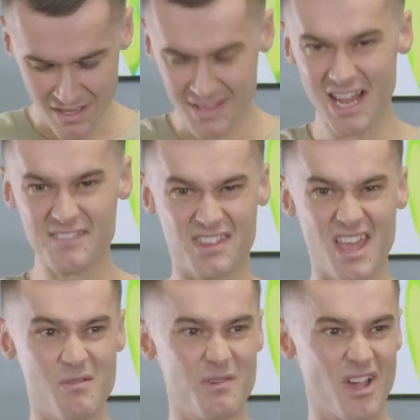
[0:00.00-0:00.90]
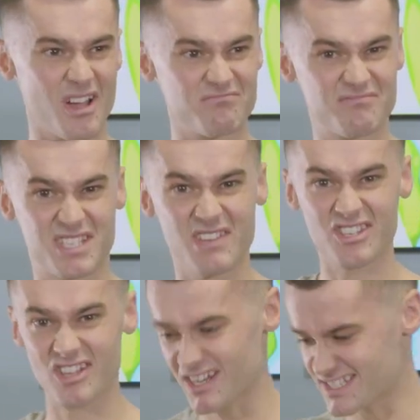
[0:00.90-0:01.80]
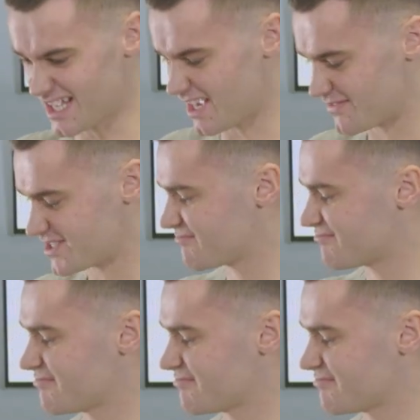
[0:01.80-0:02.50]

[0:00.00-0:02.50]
And after that, we've got $7 left.